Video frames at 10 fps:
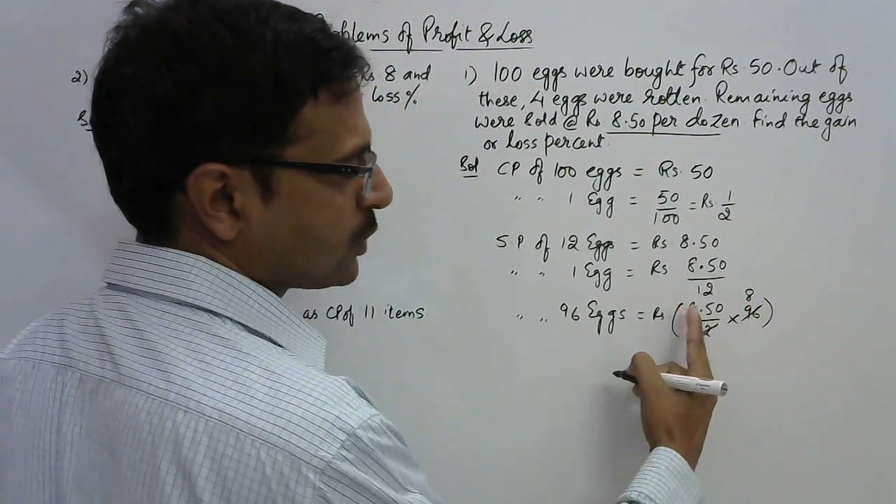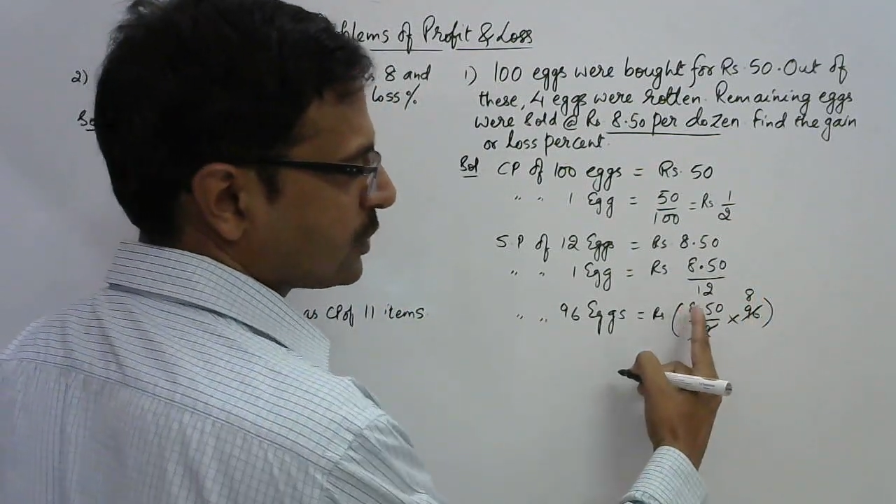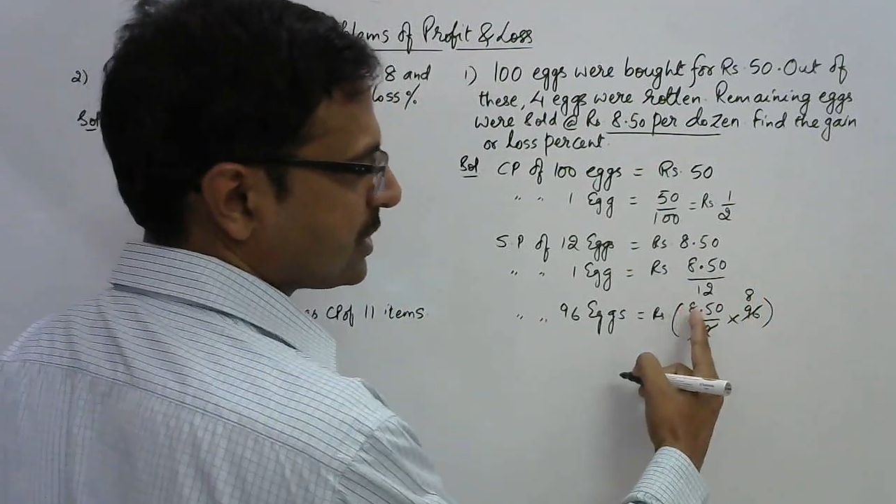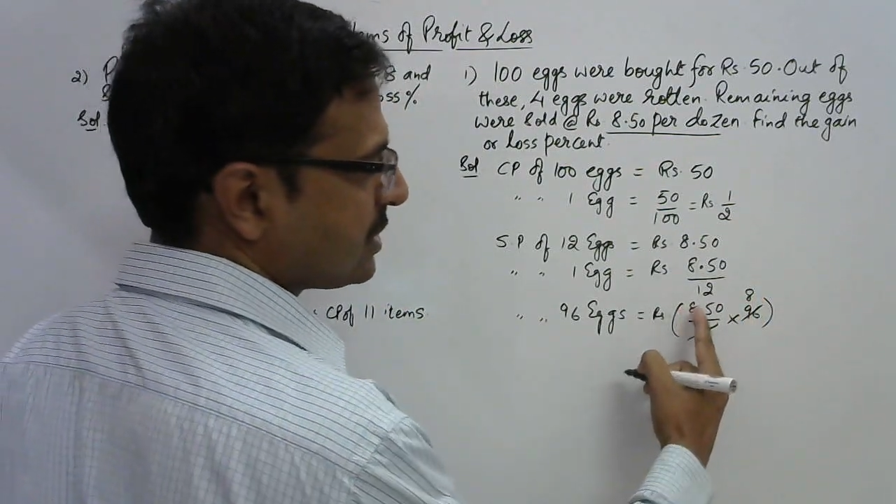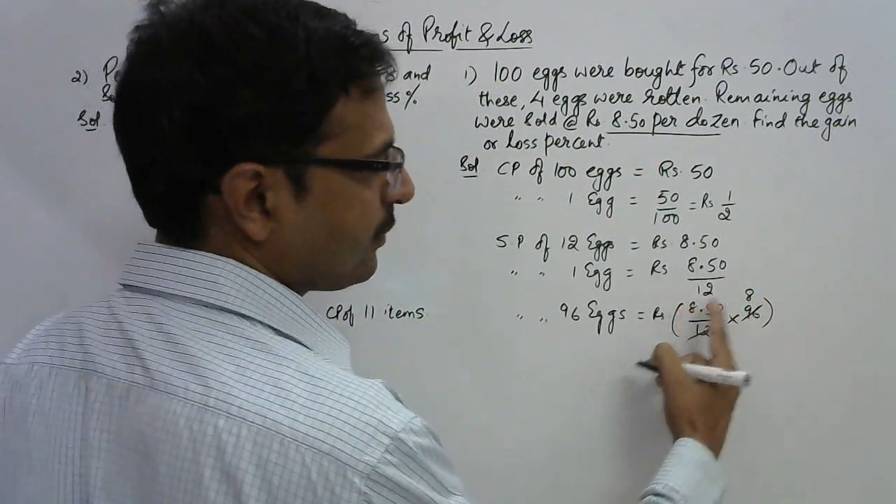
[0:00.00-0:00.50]
So
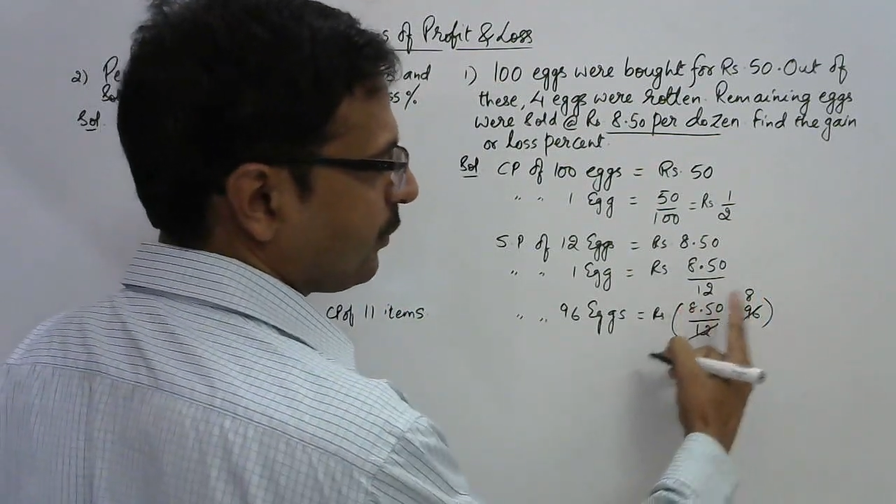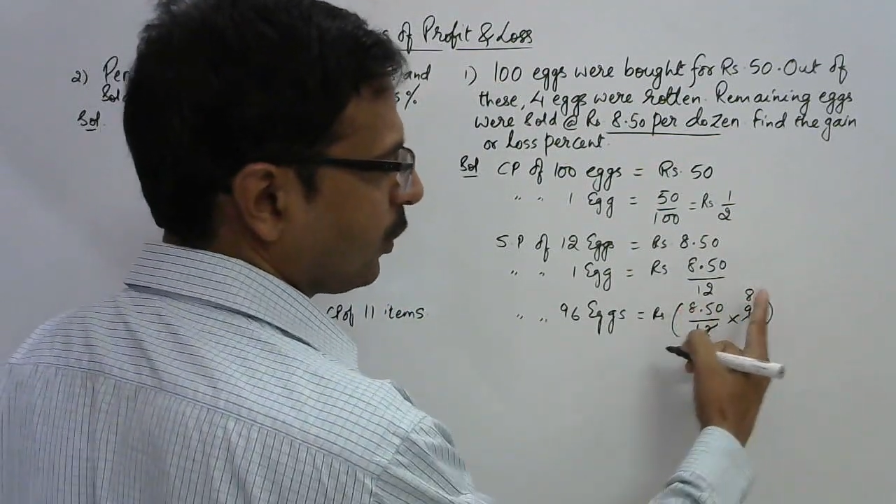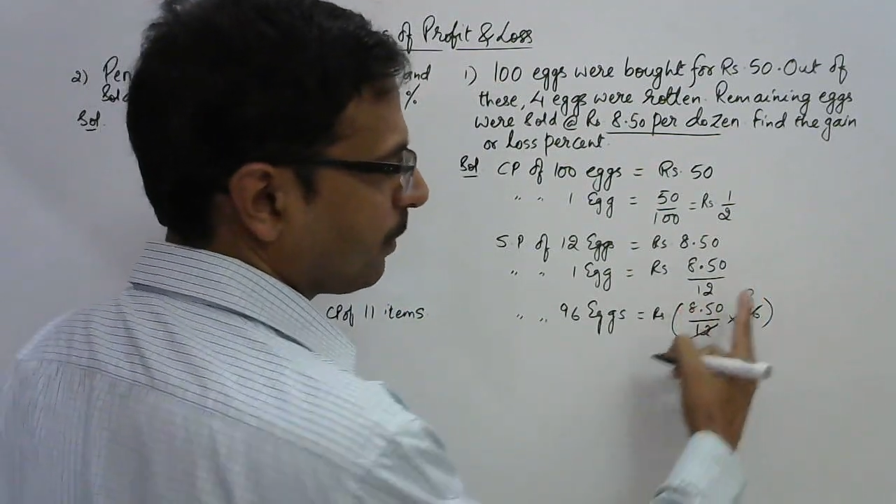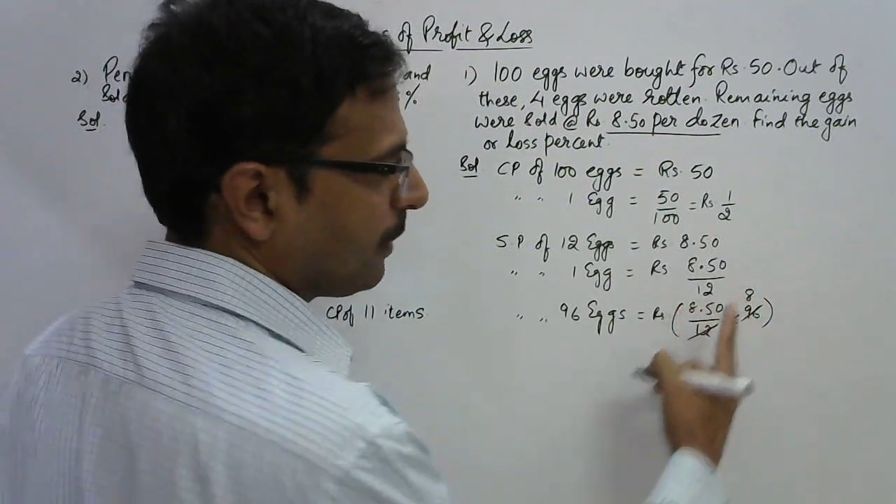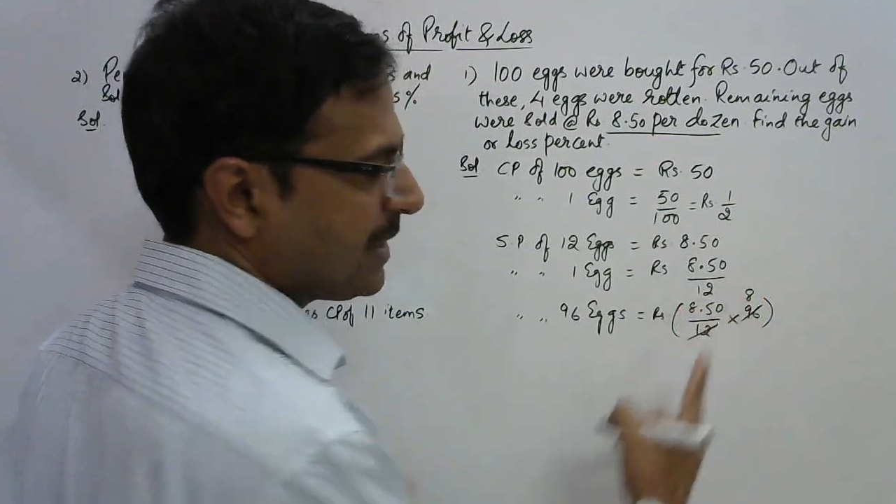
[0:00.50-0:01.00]

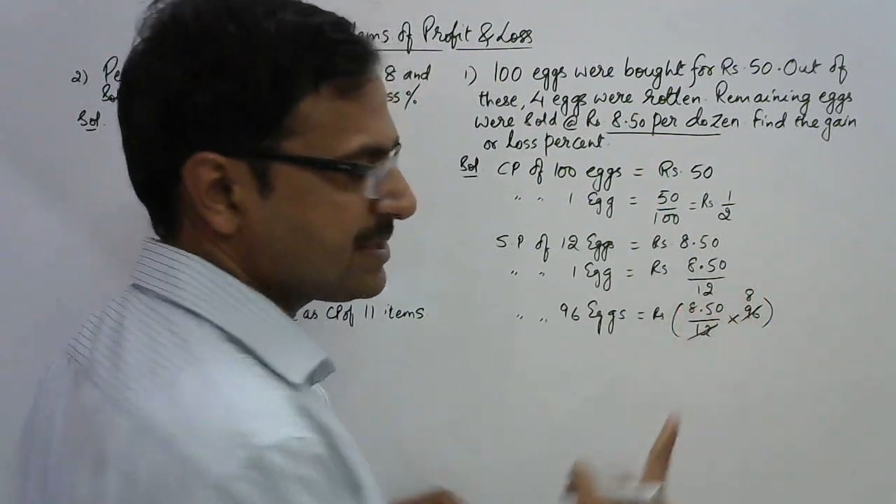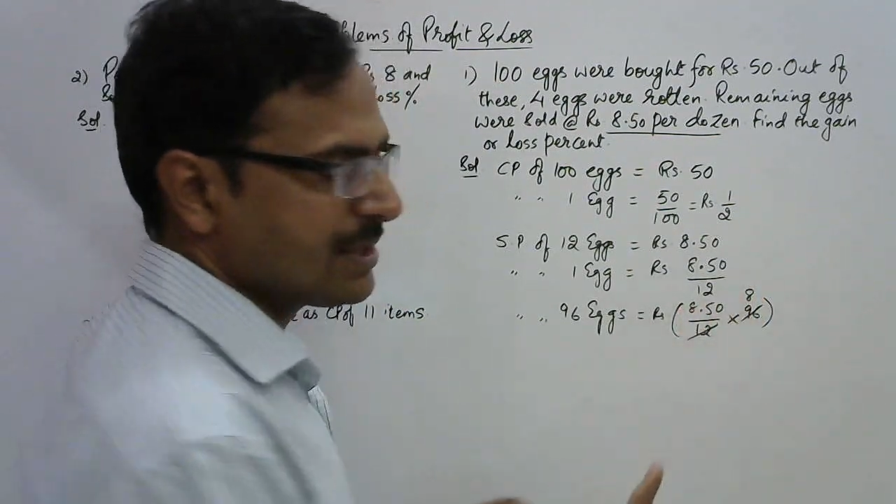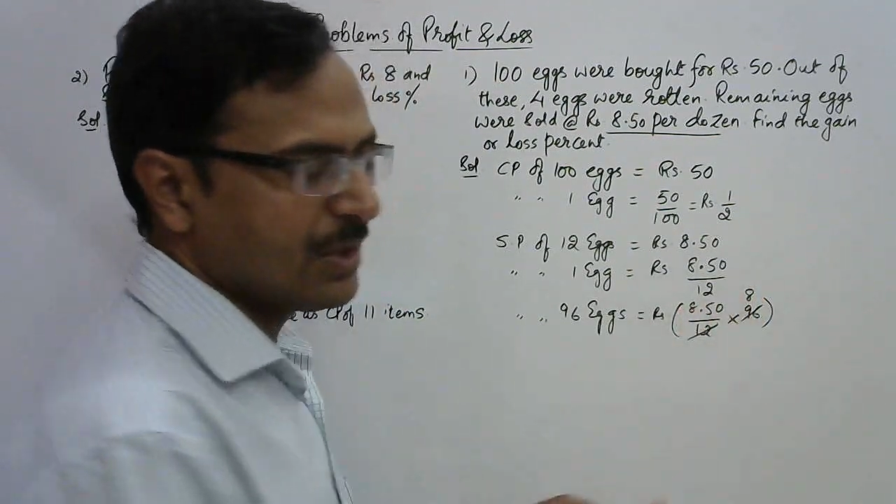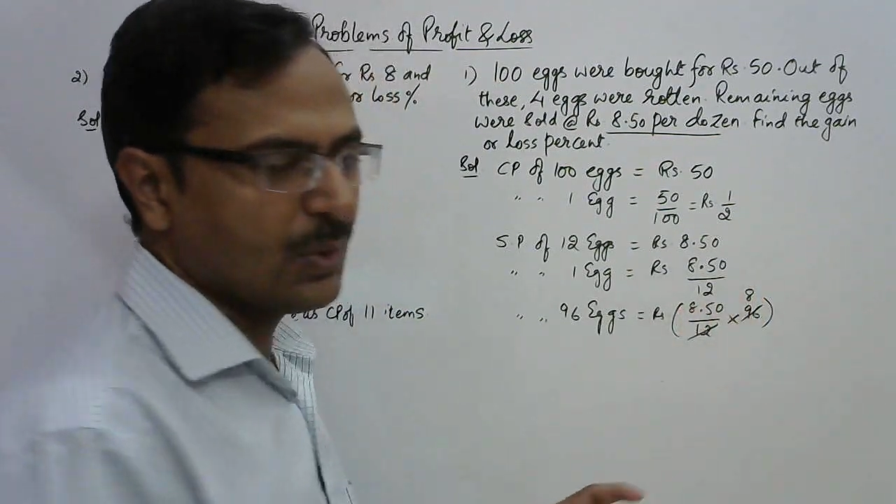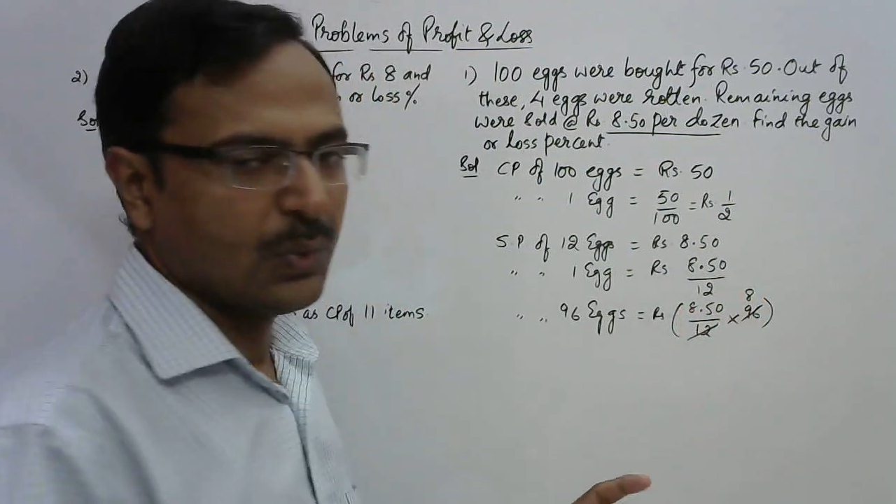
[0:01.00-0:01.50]
64
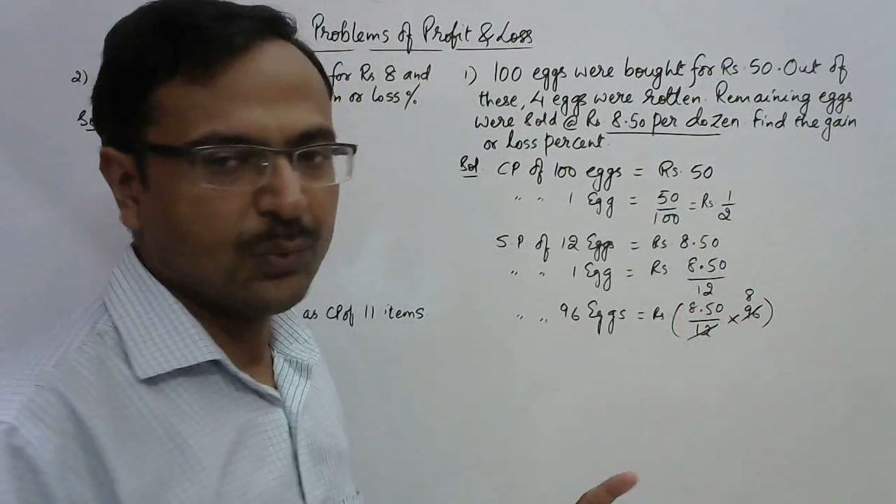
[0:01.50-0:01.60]
plus